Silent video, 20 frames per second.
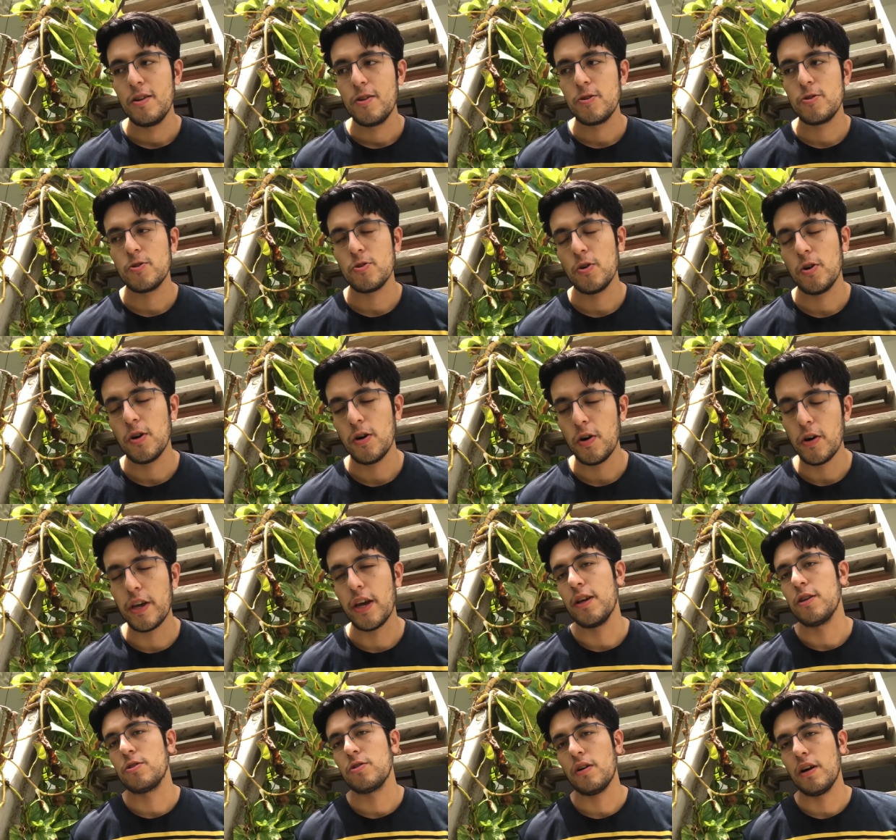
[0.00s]
So,
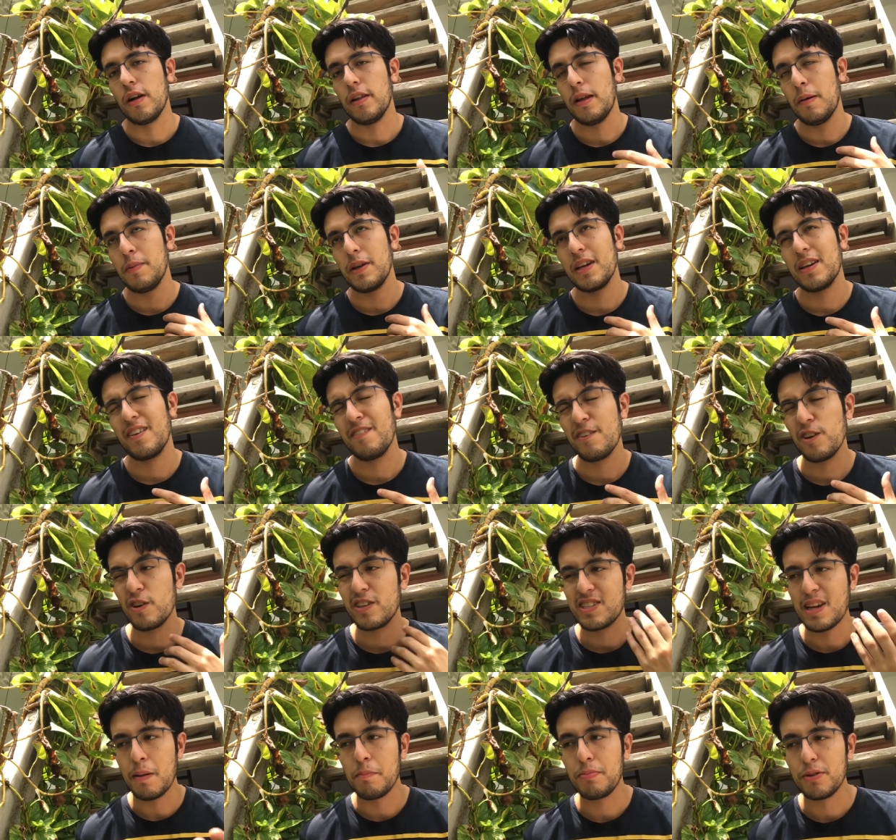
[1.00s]
okay, so let me give you
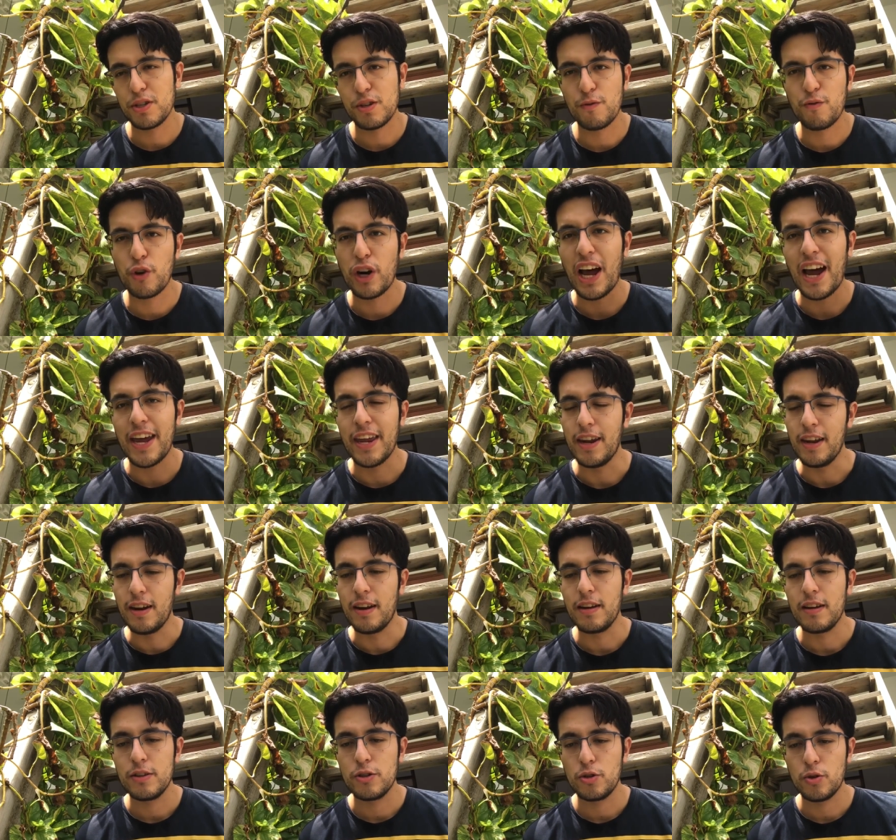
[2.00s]
examples of what I did
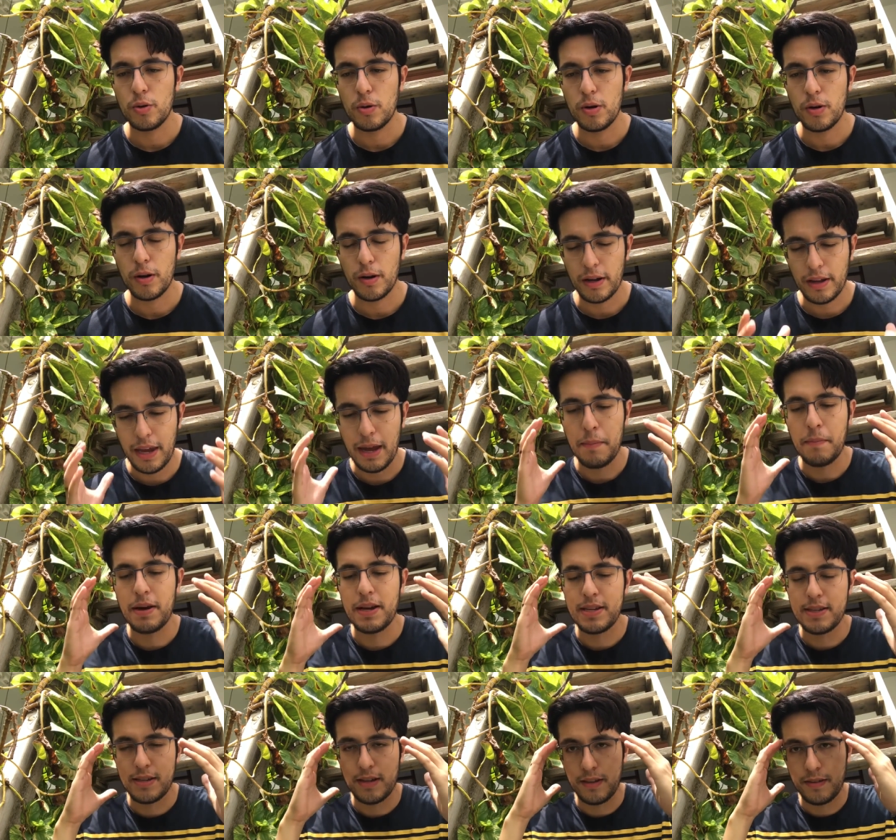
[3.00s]
to get
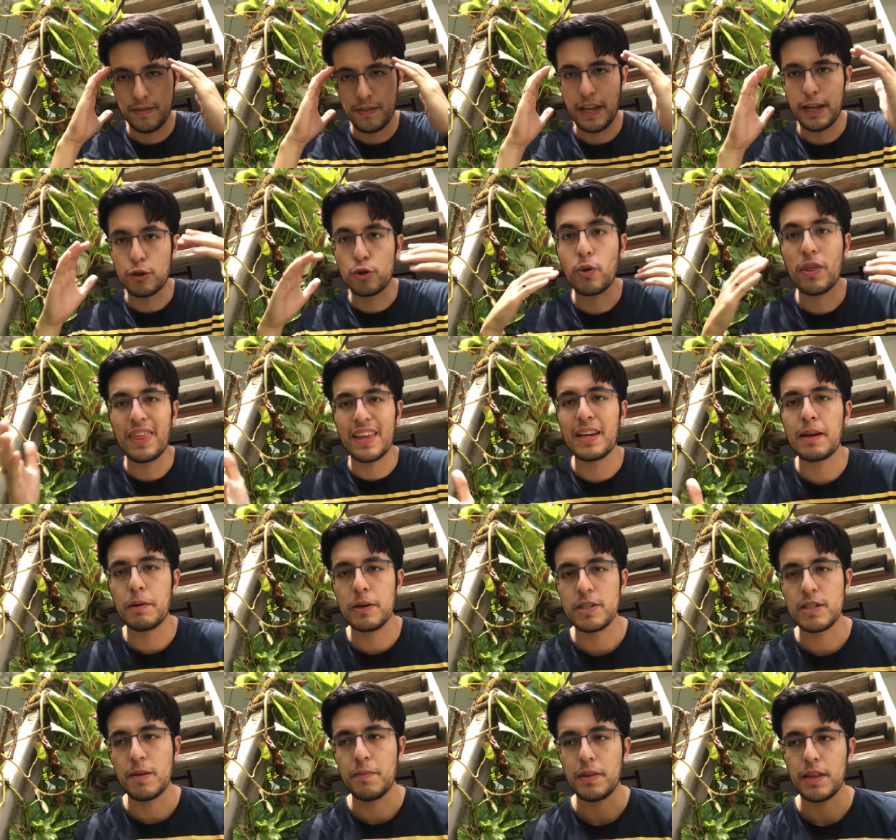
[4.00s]
myself, like, to think
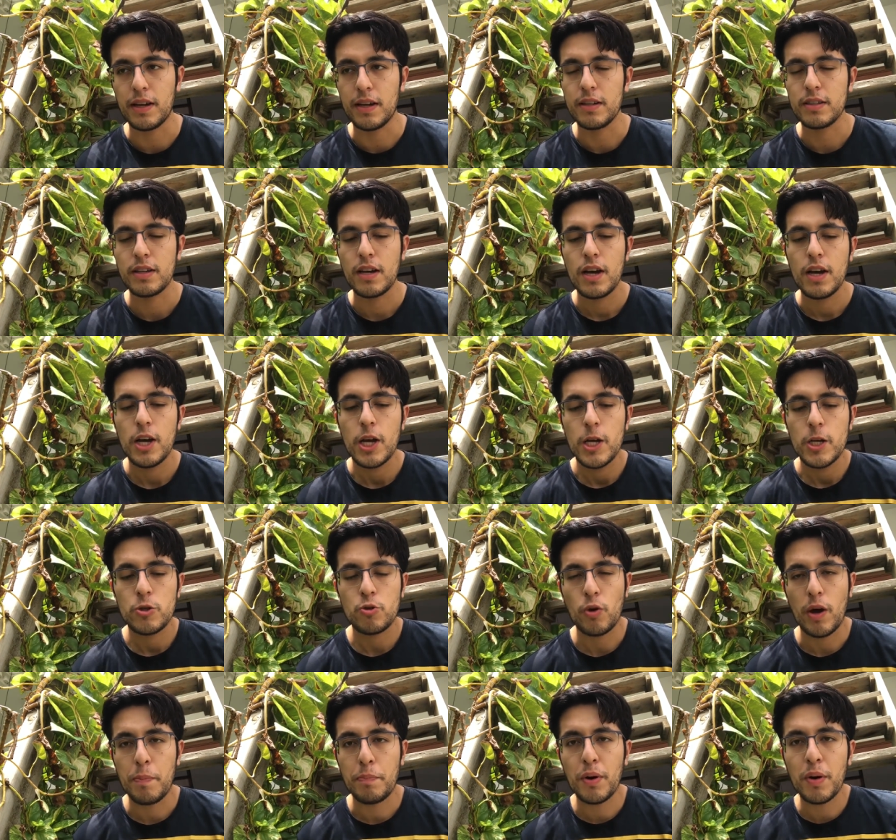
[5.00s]
about something else.
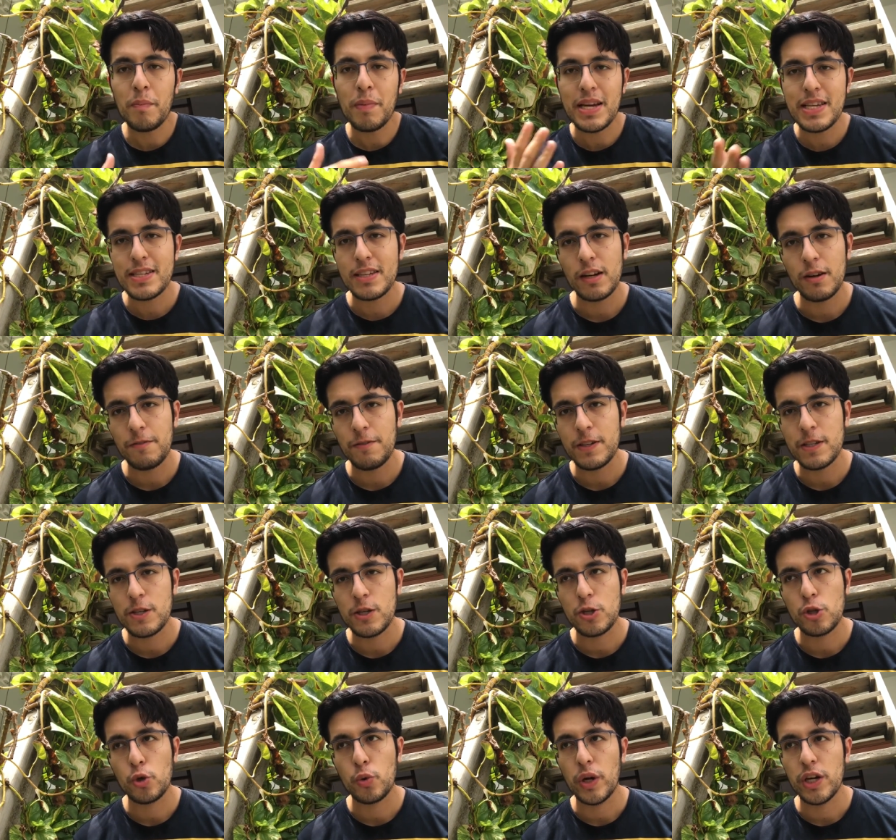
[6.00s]
So, I put myself in
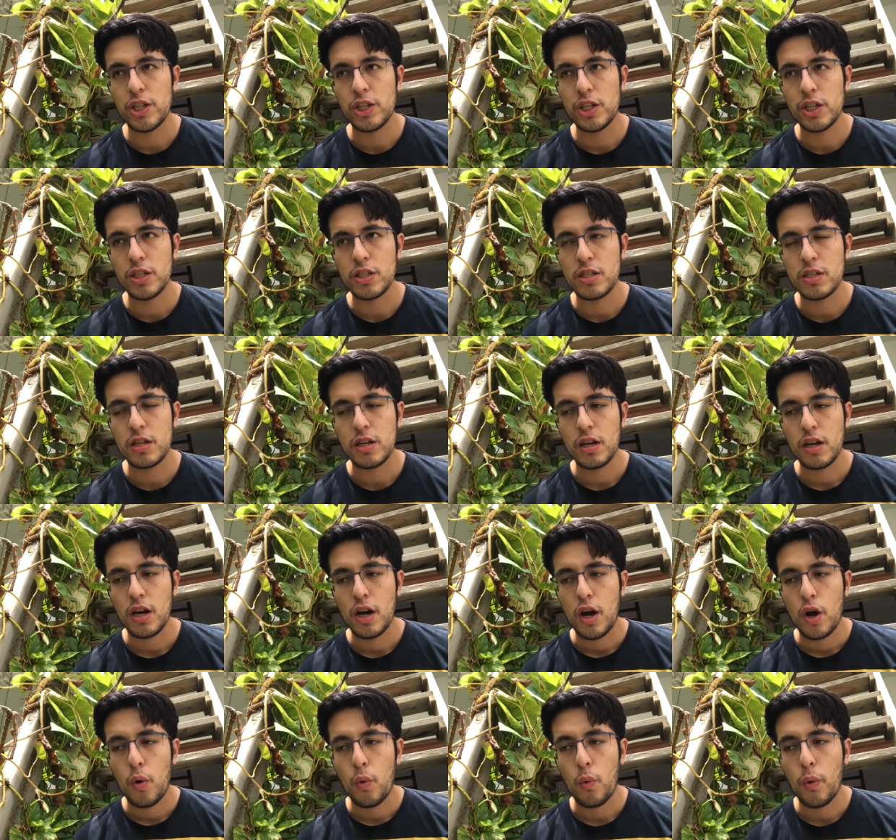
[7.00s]
situations
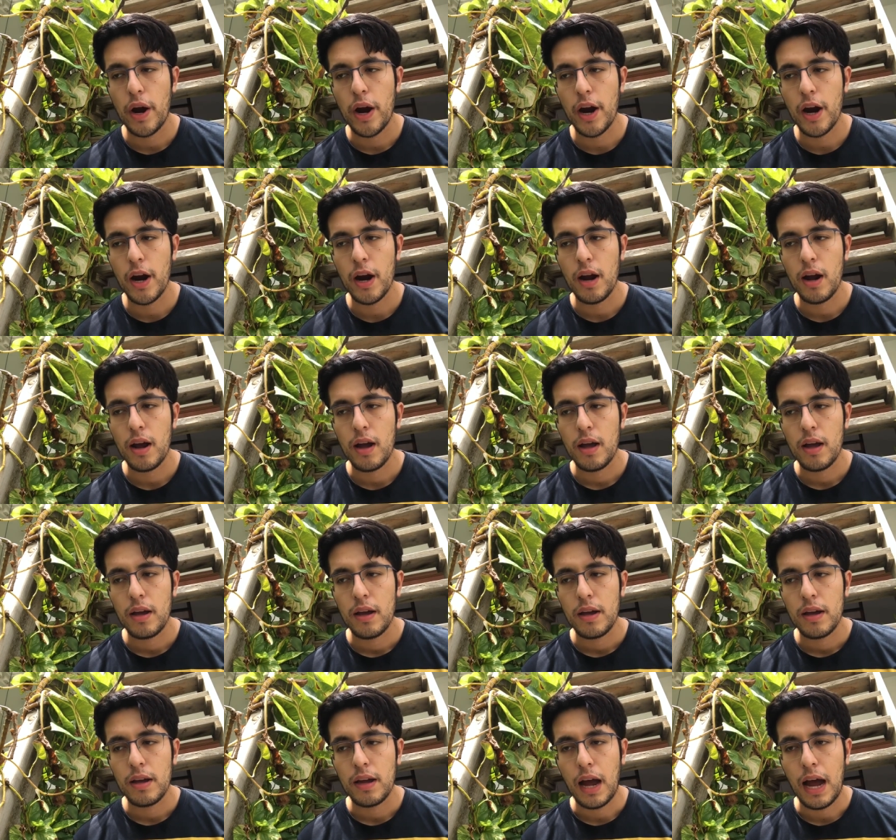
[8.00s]
where
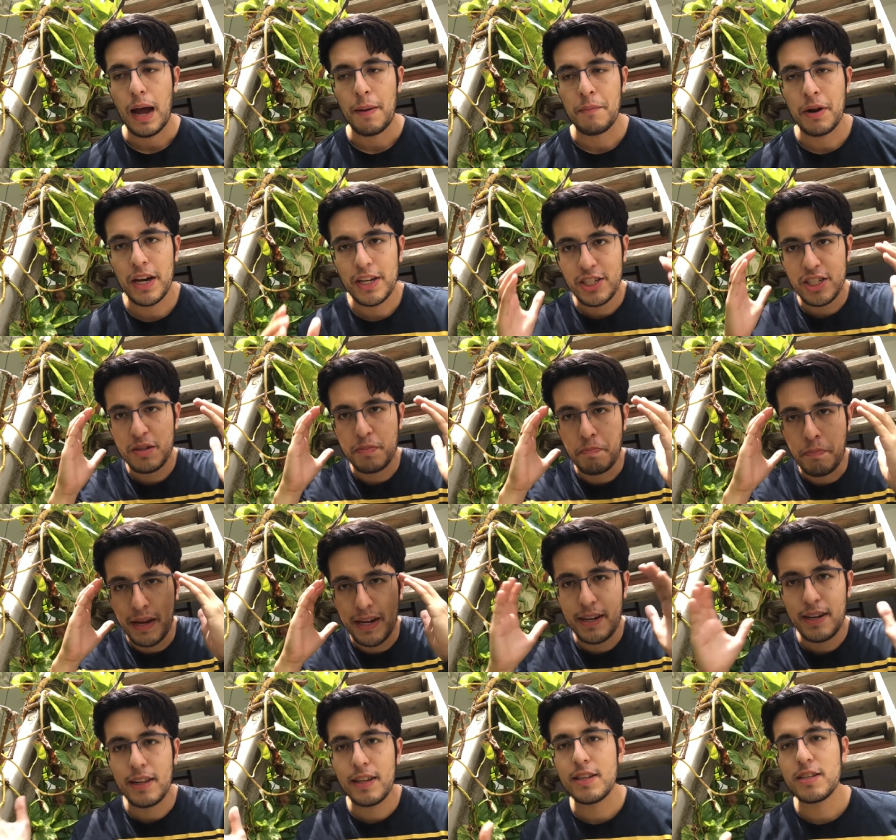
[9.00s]
I'm not just
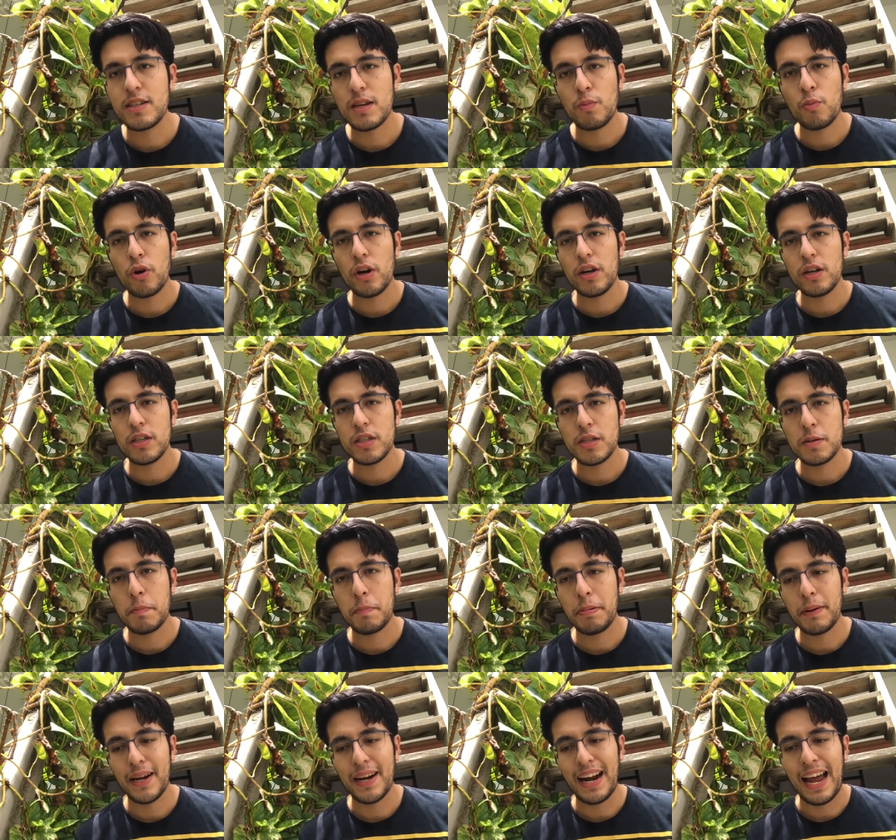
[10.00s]
mentally somewhere else,
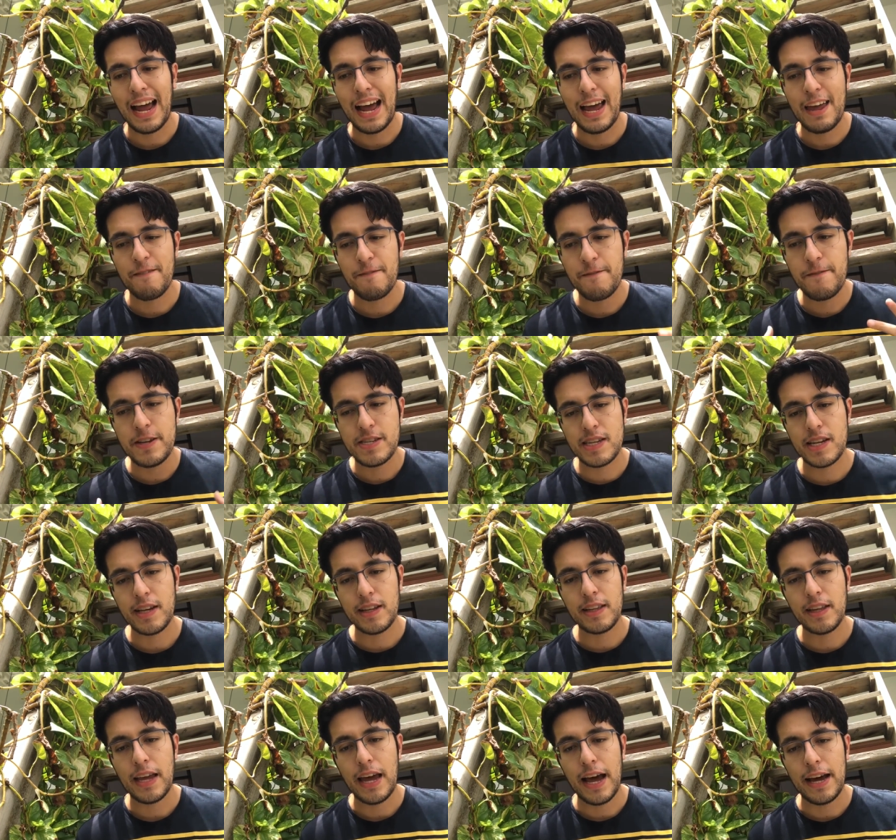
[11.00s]
but I
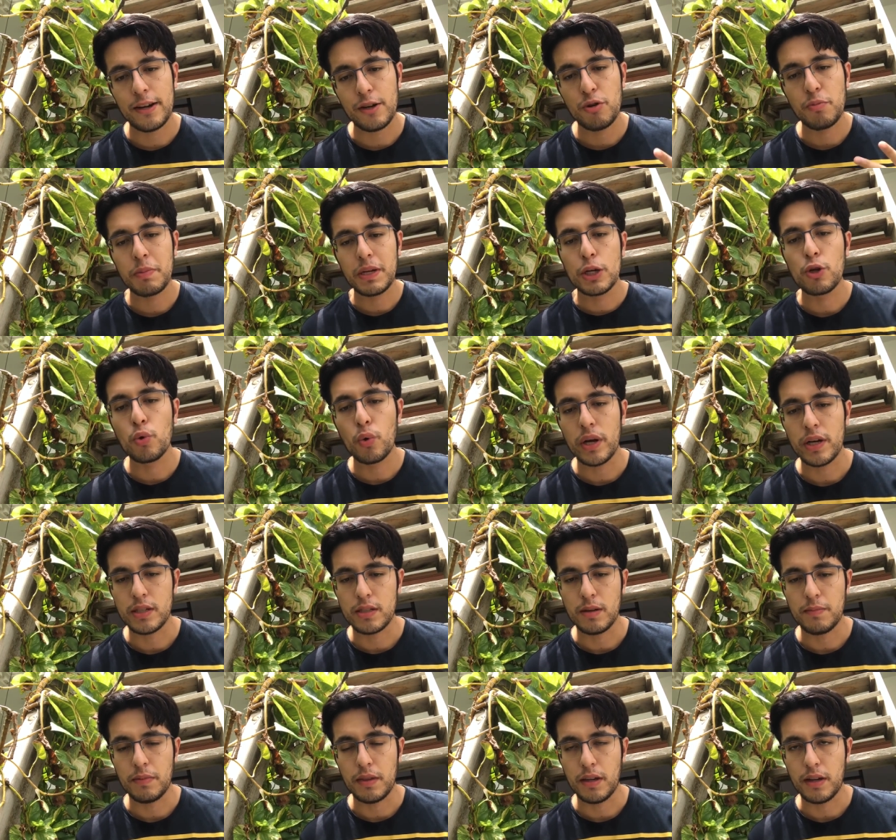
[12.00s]
physically had to be doing
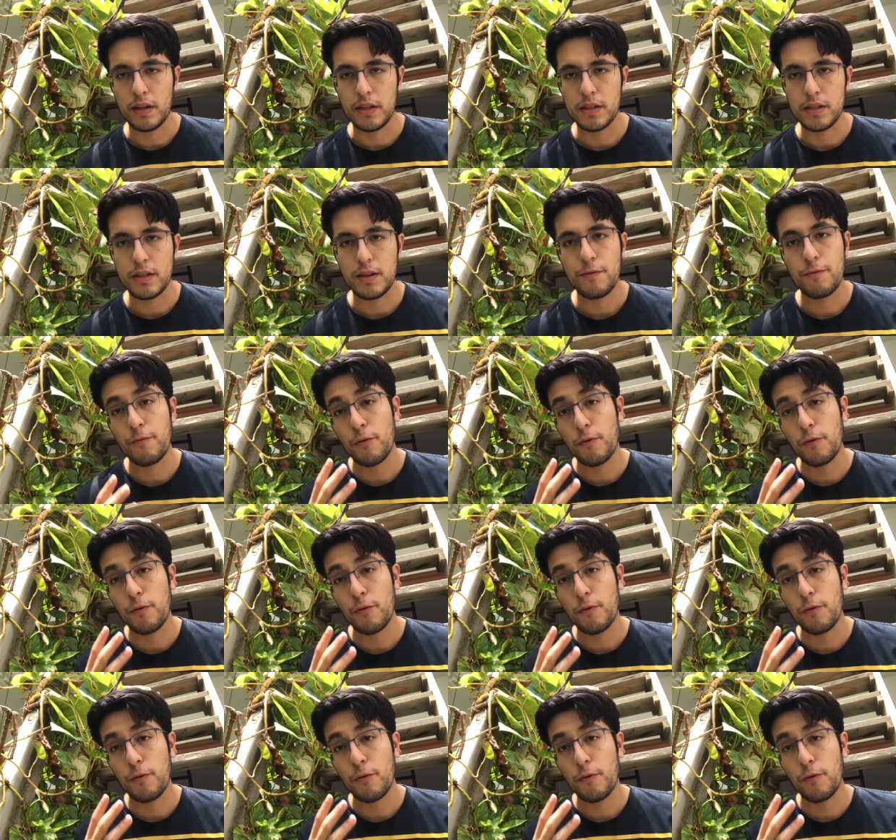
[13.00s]
something else.